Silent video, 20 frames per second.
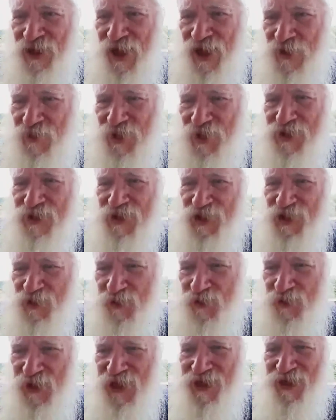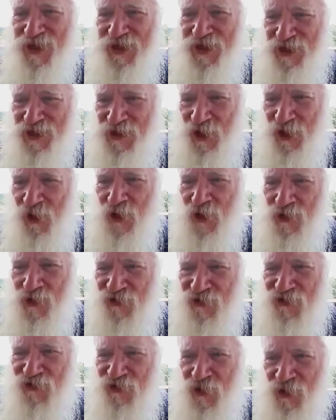able to speak in his
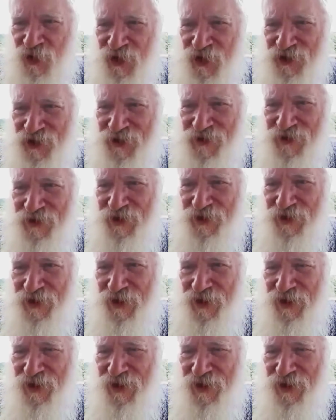own voice,